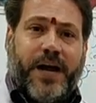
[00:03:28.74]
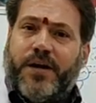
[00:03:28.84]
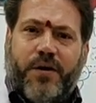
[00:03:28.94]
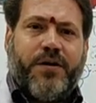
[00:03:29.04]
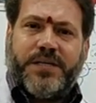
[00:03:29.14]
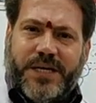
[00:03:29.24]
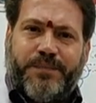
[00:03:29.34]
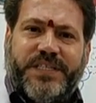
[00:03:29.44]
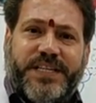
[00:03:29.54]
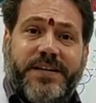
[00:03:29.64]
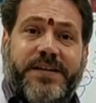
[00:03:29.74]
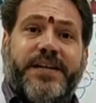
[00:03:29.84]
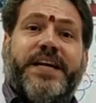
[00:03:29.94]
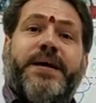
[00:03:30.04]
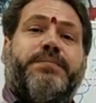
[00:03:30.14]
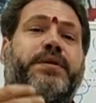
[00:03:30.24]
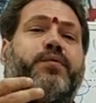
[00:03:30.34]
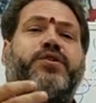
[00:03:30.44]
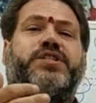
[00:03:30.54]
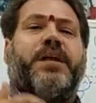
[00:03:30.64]
are not represented in a
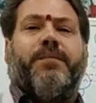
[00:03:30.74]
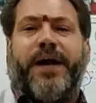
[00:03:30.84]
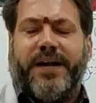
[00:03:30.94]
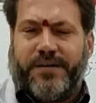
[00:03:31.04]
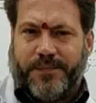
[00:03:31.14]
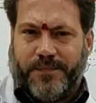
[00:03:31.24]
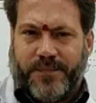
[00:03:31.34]
proportional manner.